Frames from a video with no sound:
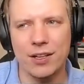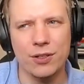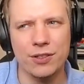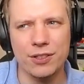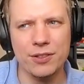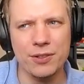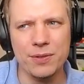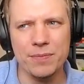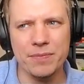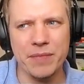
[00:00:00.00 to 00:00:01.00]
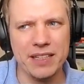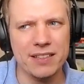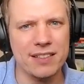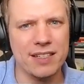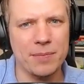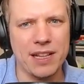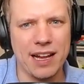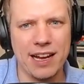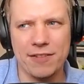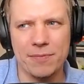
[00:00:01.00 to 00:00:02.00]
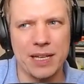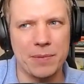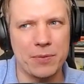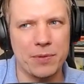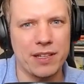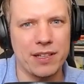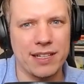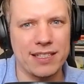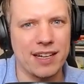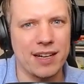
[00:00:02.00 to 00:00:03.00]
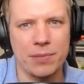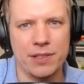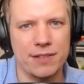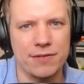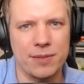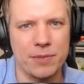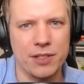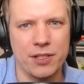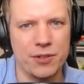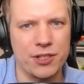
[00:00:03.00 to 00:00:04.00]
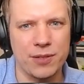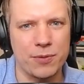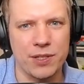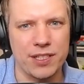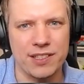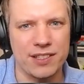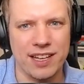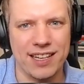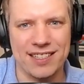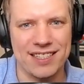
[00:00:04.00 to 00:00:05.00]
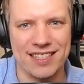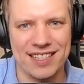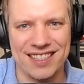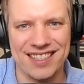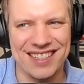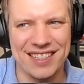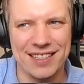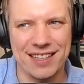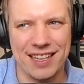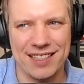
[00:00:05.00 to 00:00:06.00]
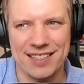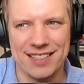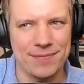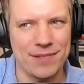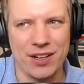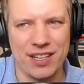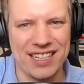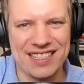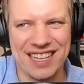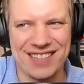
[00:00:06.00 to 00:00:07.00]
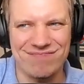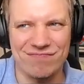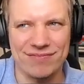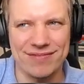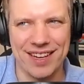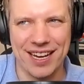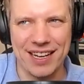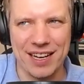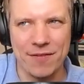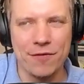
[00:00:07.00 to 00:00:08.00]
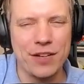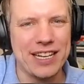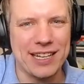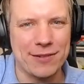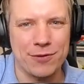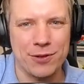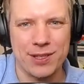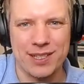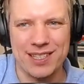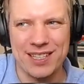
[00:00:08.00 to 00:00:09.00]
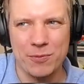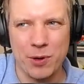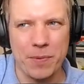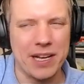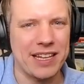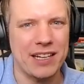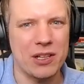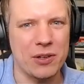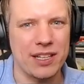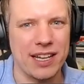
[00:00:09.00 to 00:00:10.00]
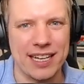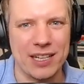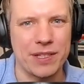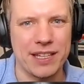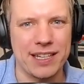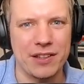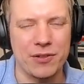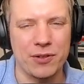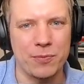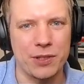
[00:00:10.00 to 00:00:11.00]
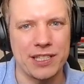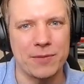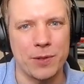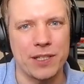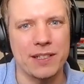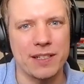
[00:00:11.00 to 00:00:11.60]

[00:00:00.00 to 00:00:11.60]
Could you make this come alive maybe with an example from your coaching work so that the audience can get a feeling for what might that look like when they're in the room with someone?